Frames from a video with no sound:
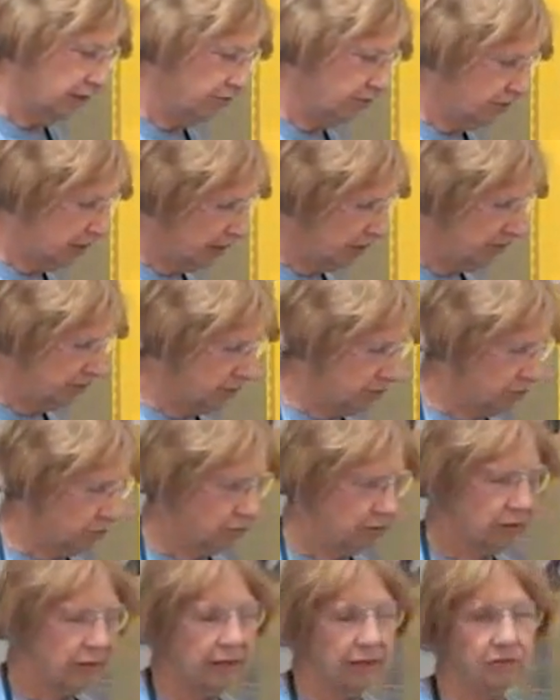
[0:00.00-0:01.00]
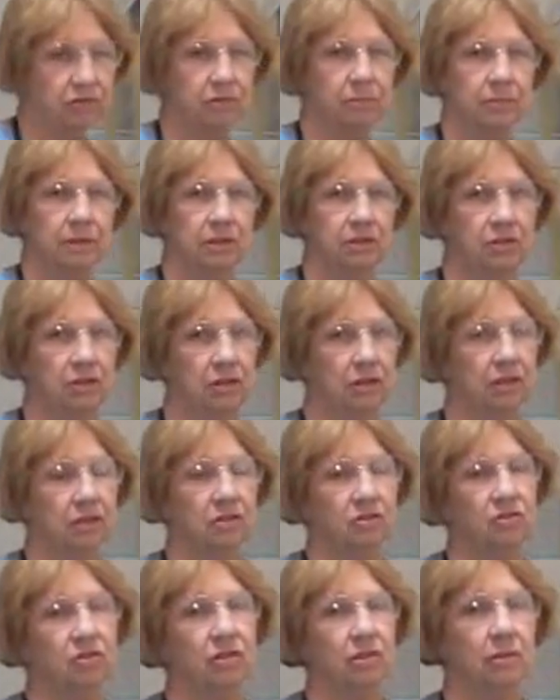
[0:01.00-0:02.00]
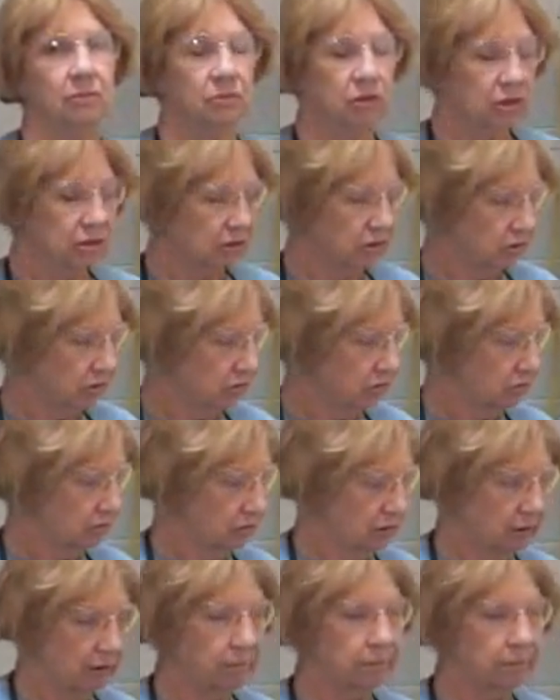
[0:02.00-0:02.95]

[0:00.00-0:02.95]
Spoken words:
If the inventory hasn't been done in some years,